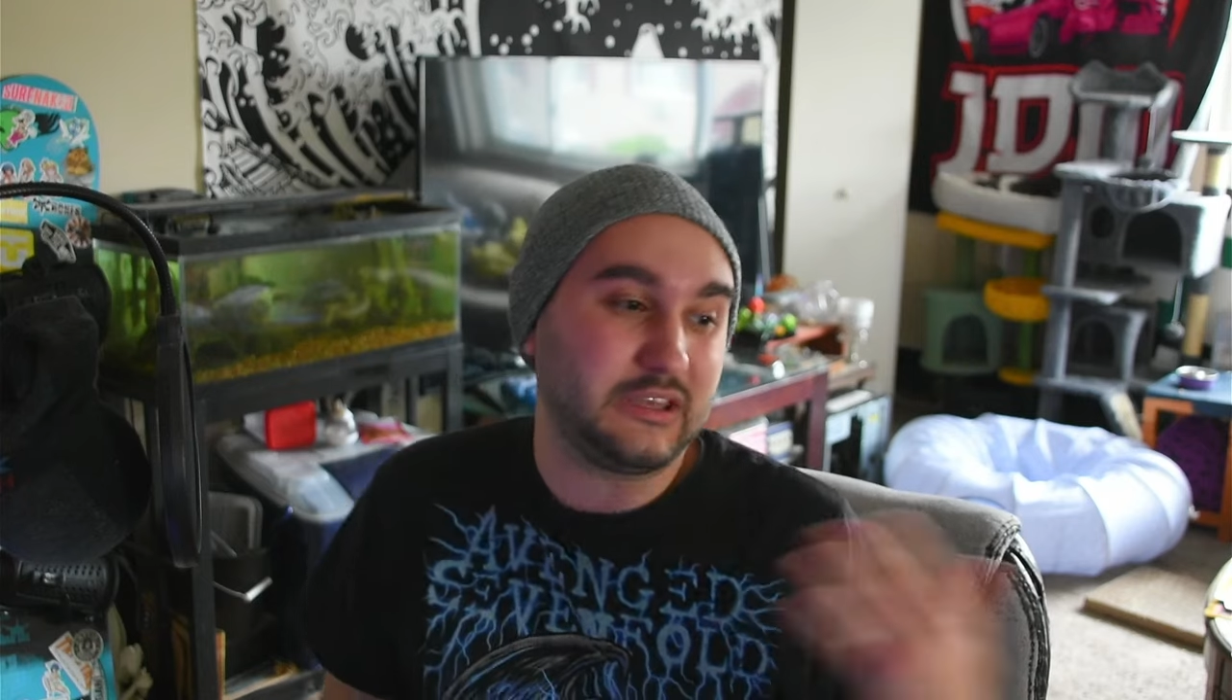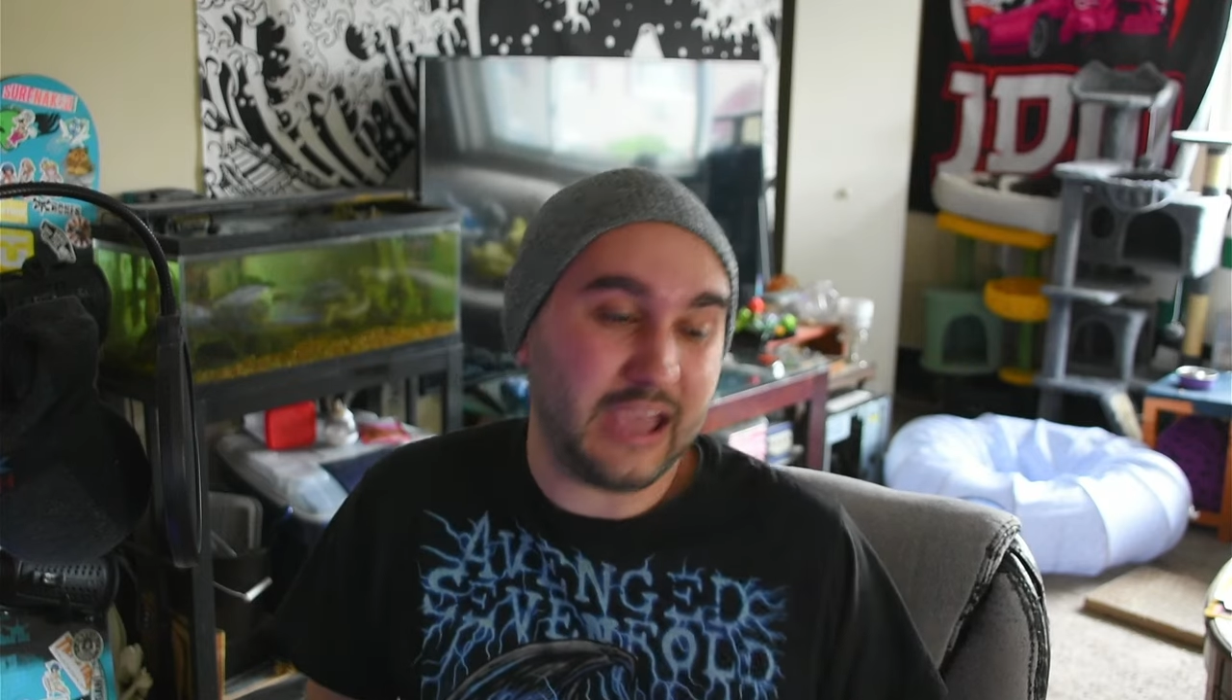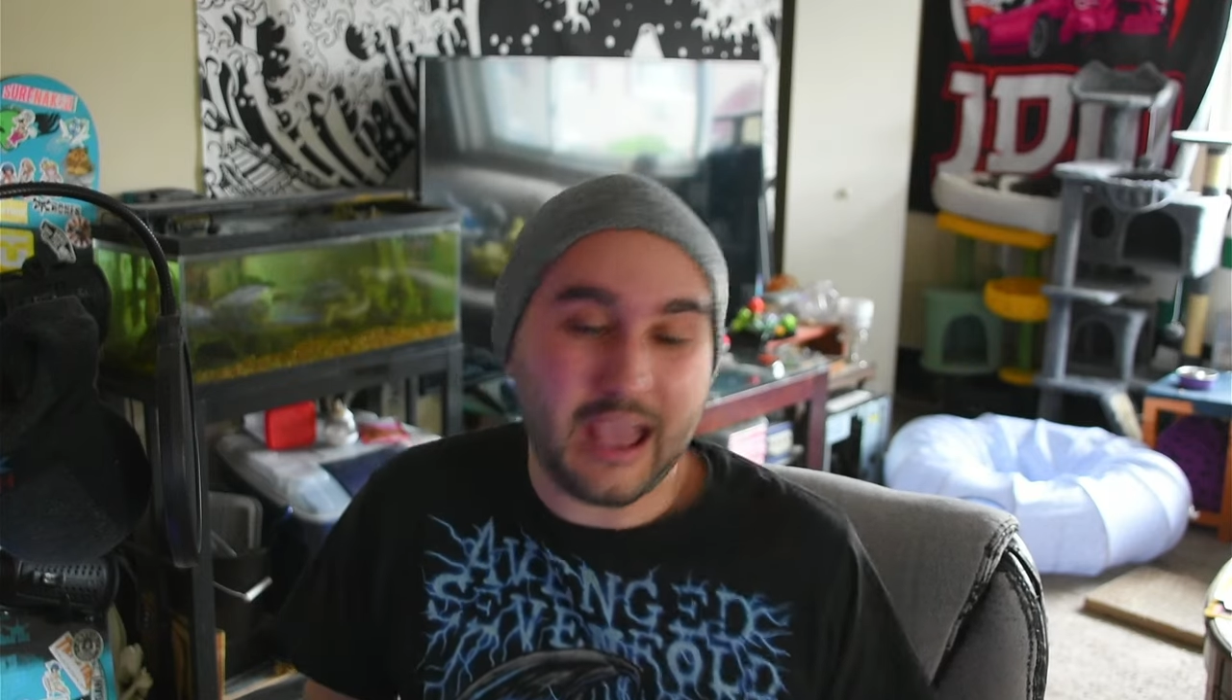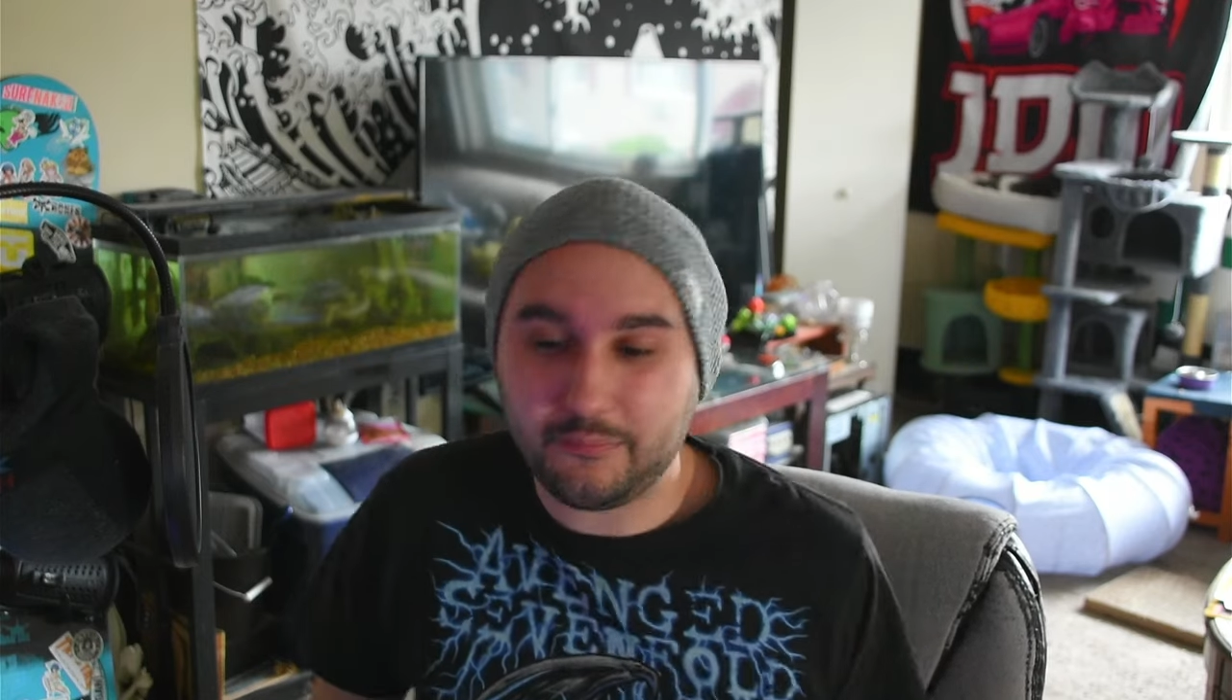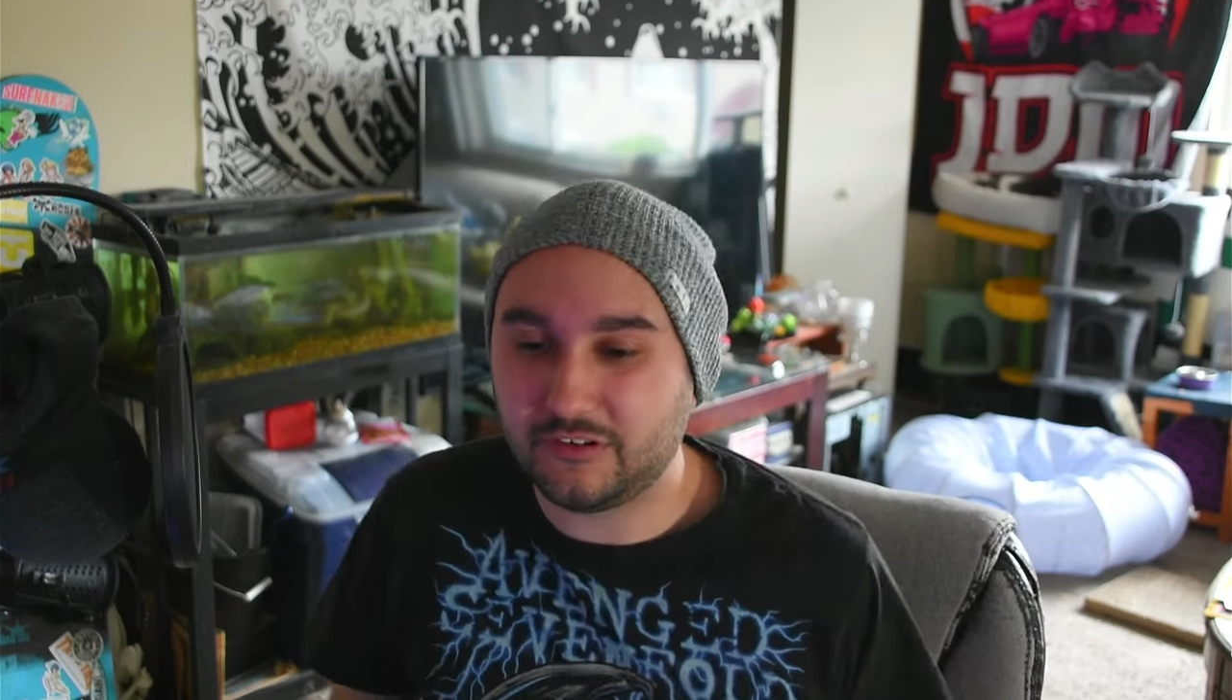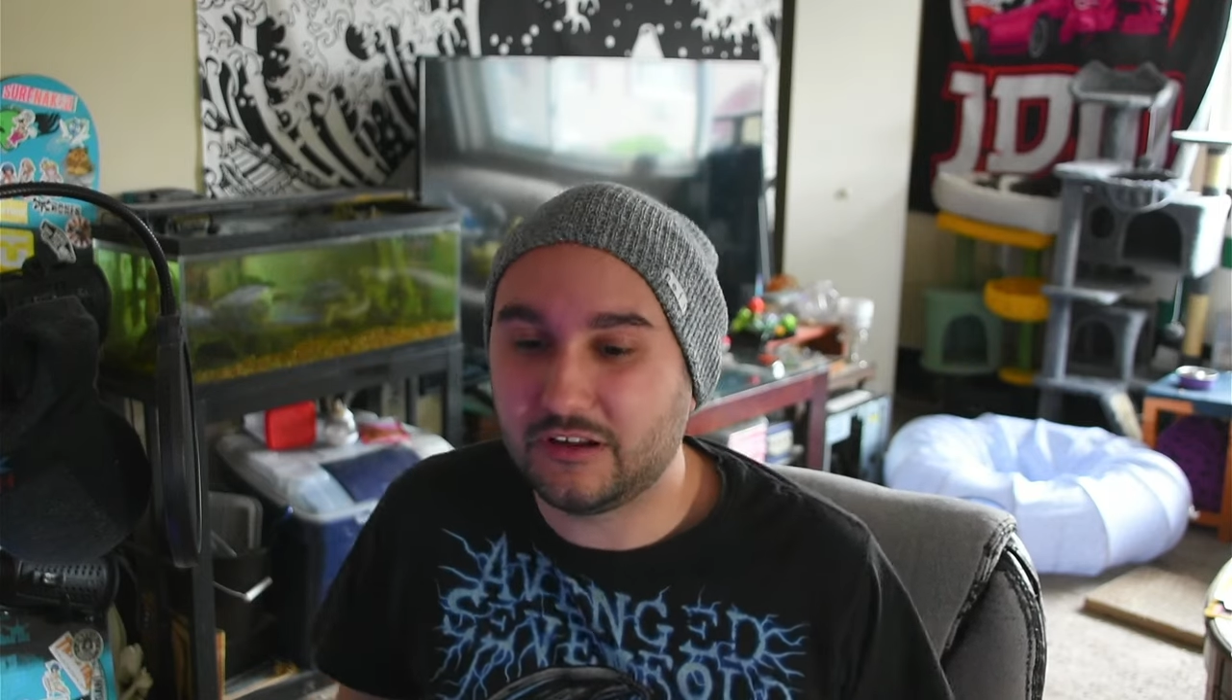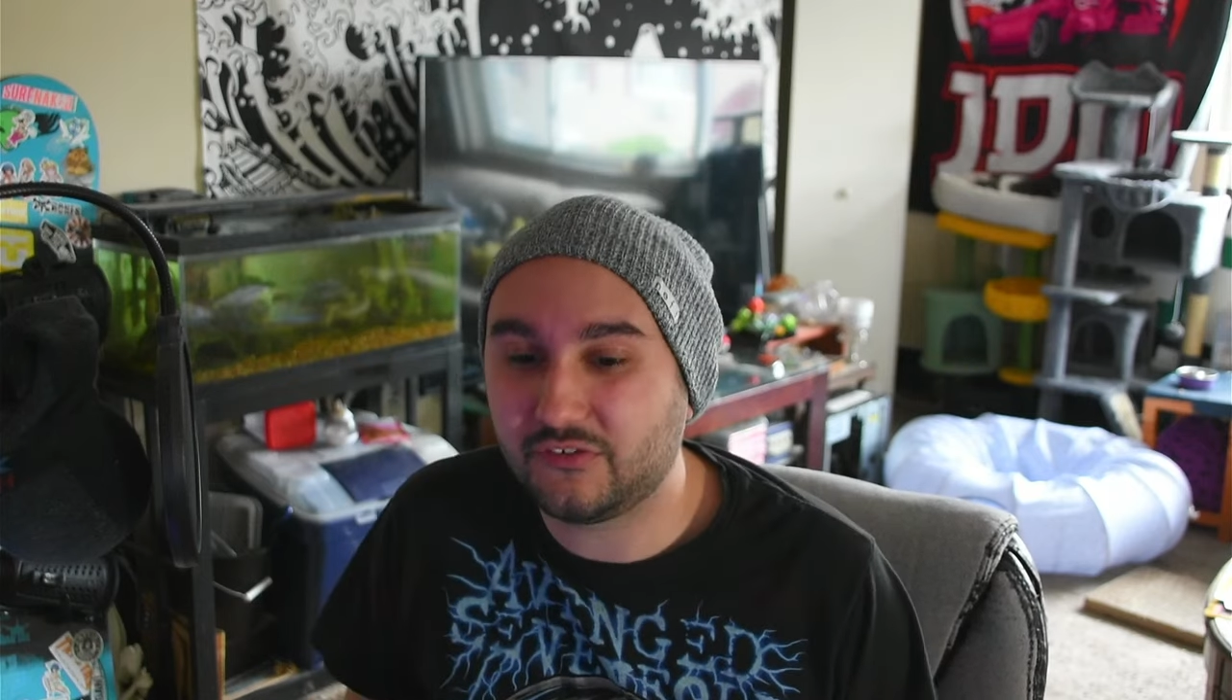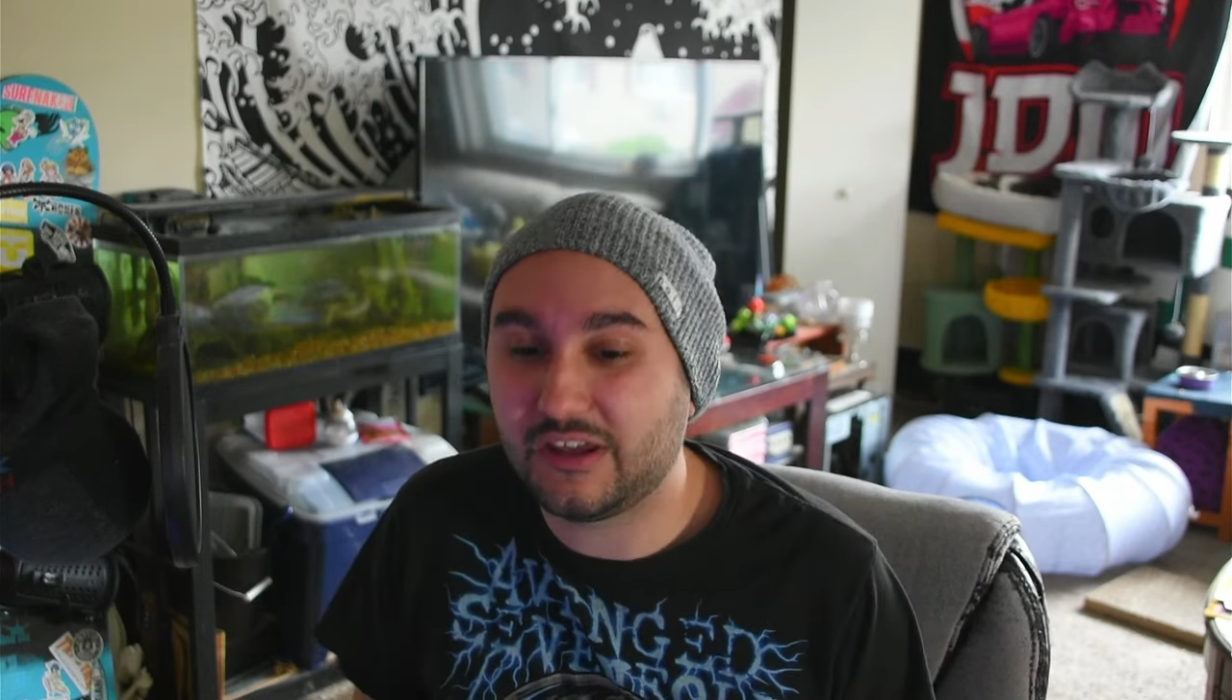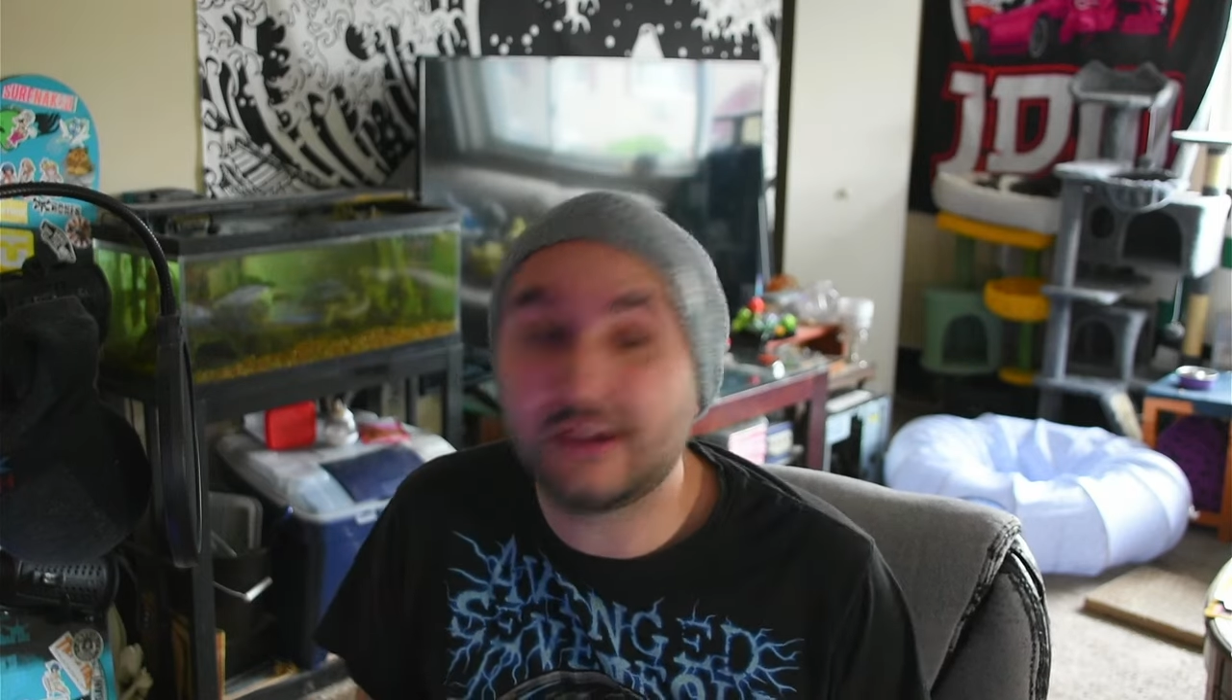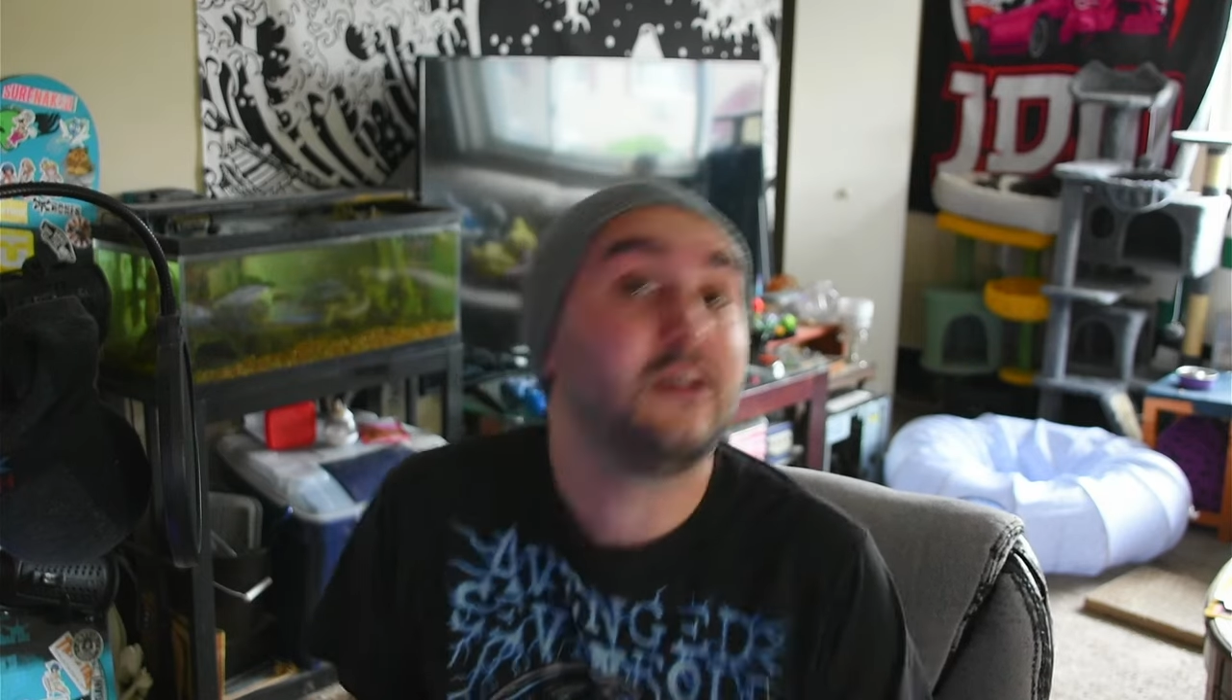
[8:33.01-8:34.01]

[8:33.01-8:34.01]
the caption of saying,